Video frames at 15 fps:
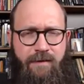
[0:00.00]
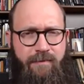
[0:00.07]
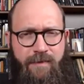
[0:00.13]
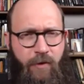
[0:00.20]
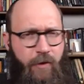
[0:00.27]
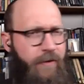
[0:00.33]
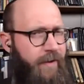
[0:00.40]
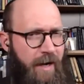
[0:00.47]

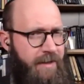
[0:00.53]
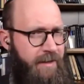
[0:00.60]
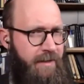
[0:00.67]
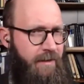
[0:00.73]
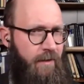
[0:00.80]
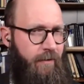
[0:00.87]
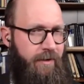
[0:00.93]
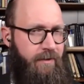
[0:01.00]
the,
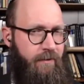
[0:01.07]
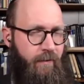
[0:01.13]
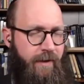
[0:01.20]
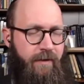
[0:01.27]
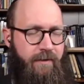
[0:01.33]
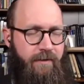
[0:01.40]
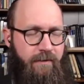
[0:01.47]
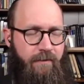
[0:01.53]
orthodoxy is always a
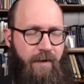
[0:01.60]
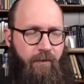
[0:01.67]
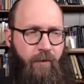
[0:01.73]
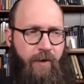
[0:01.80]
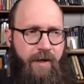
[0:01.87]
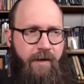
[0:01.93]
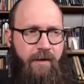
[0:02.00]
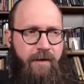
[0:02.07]
weird, a
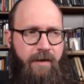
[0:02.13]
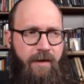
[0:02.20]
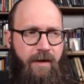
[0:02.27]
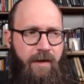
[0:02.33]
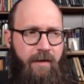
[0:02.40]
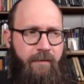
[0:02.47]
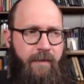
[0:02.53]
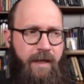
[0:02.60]
weird.
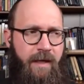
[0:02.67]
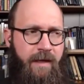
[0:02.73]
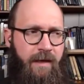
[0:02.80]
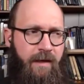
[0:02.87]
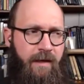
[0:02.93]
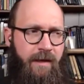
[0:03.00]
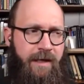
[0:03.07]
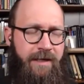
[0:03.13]
Uh,
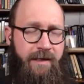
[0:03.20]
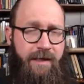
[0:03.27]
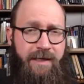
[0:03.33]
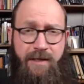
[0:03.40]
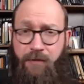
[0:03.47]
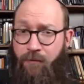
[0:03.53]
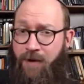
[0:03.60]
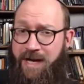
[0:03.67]
it's
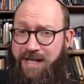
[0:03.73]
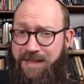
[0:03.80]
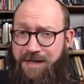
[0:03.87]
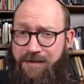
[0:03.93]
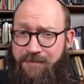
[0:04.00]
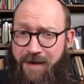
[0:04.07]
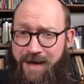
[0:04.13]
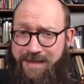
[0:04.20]
it's a
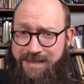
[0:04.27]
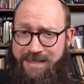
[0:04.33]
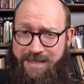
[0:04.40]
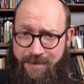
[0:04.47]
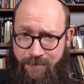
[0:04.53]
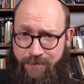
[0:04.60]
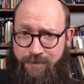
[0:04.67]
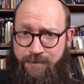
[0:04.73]
regulative
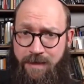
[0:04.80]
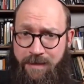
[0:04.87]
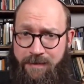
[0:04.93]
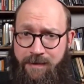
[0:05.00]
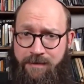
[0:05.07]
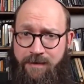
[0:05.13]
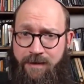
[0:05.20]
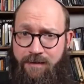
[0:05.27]
ideal. I
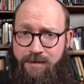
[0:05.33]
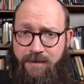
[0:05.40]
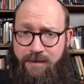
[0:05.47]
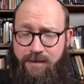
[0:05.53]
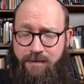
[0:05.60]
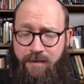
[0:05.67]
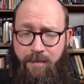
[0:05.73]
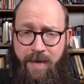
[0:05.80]
think that
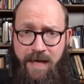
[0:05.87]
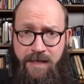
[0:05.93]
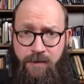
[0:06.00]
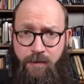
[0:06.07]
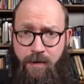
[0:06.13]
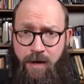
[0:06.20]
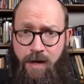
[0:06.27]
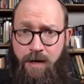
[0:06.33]
uh,
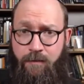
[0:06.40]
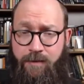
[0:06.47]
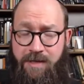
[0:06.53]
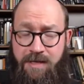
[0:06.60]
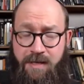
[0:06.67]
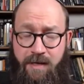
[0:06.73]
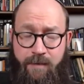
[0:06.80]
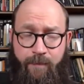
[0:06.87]
Immanuel Kant
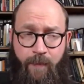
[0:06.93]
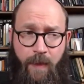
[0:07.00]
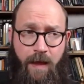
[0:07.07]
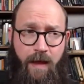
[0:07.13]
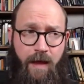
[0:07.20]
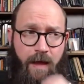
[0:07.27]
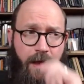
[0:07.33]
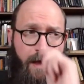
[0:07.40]
would say.
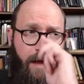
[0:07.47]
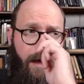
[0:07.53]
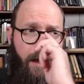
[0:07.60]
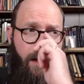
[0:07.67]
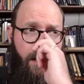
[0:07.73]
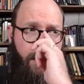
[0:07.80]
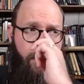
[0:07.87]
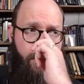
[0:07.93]

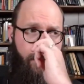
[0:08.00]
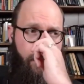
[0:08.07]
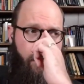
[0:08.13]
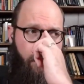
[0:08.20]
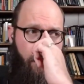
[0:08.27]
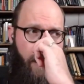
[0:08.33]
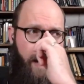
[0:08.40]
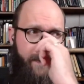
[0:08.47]
Um,
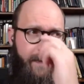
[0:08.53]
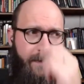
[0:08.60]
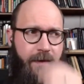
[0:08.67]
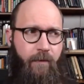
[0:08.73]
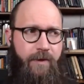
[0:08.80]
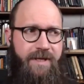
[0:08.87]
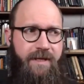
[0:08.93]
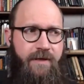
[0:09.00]
I think
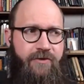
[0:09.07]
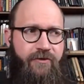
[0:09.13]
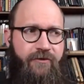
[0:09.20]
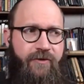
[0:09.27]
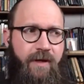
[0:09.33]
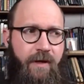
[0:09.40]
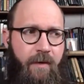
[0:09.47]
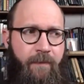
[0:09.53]
that what's
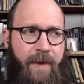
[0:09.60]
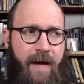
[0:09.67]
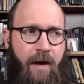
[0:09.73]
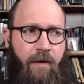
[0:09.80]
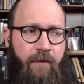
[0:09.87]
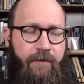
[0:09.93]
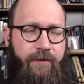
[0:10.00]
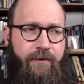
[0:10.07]
interesting
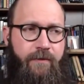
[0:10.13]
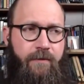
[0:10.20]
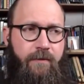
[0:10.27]
about